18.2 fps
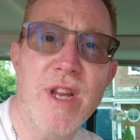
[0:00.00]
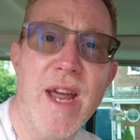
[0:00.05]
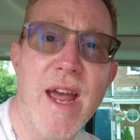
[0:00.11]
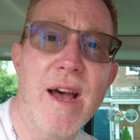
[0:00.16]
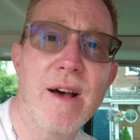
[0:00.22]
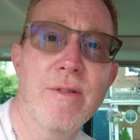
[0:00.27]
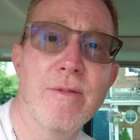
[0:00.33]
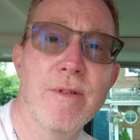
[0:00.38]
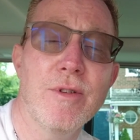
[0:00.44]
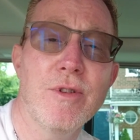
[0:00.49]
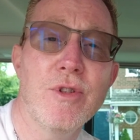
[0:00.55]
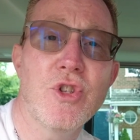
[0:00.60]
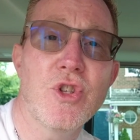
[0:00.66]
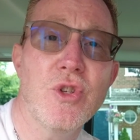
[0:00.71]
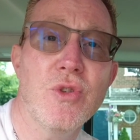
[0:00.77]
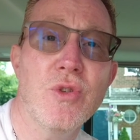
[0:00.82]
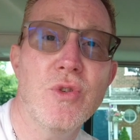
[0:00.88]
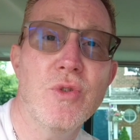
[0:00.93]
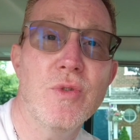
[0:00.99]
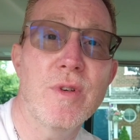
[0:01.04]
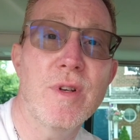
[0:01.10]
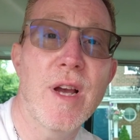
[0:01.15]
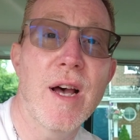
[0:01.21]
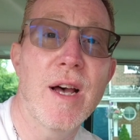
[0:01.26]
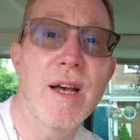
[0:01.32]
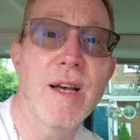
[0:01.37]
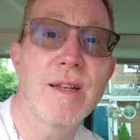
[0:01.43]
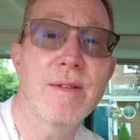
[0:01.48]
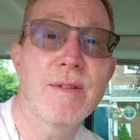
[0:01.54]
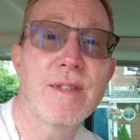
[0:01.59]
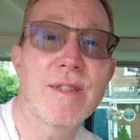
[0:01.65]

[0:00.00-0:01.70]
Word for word: down to uh,